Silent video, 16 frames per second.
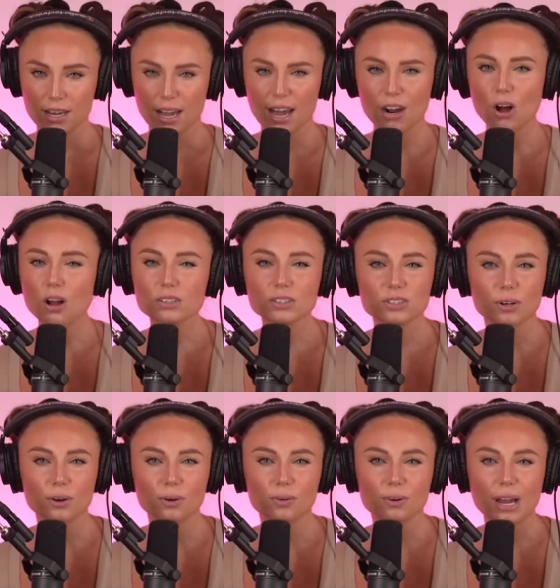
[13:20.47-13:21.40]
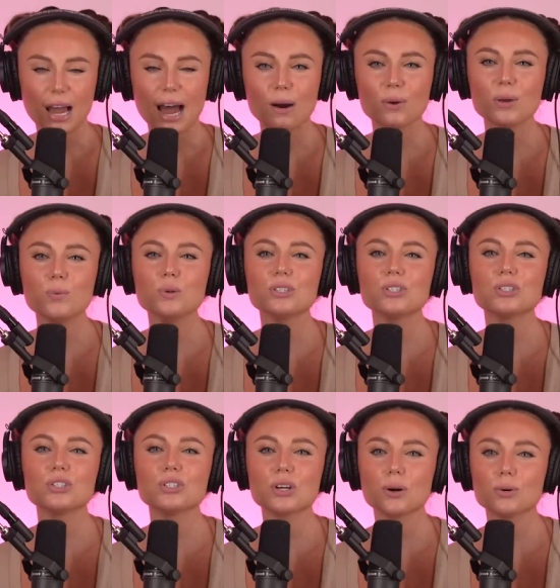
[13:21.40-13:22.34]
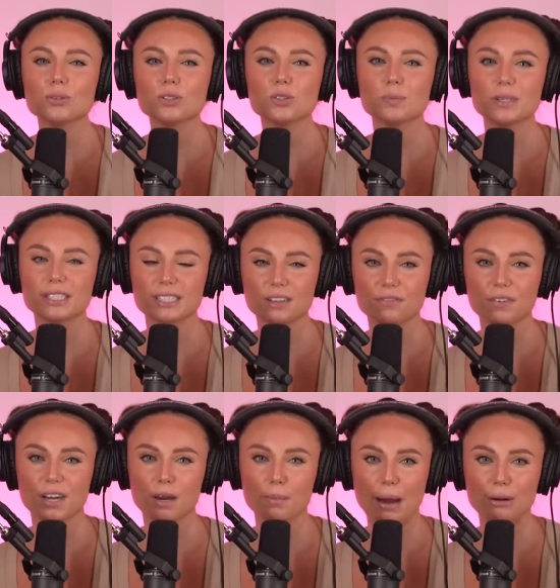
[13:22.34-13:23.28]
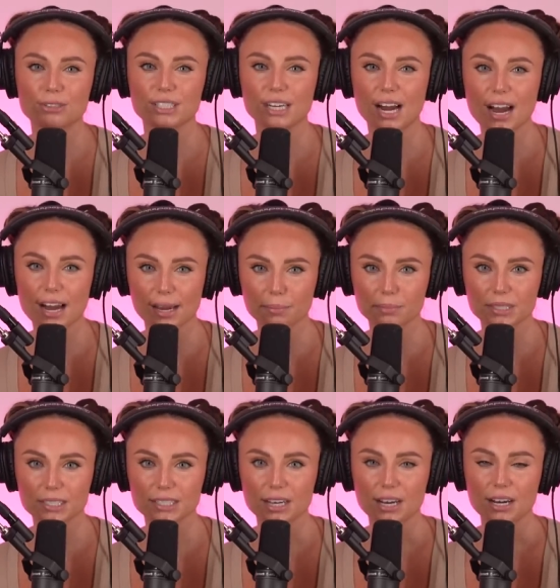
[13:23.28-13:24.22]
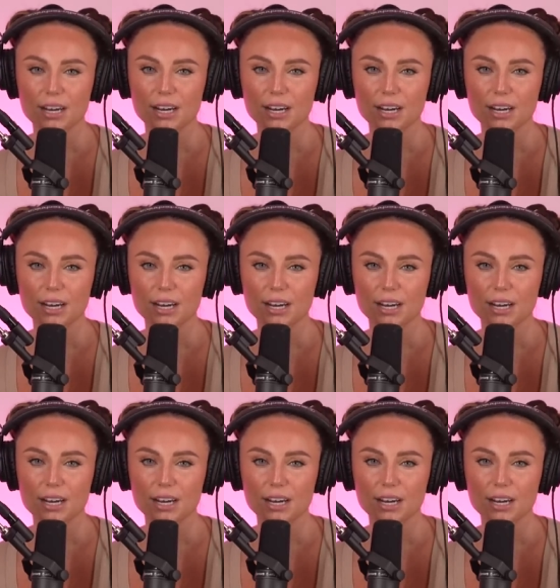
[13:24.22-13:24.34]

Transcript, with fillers: And also, how he was so specific about times,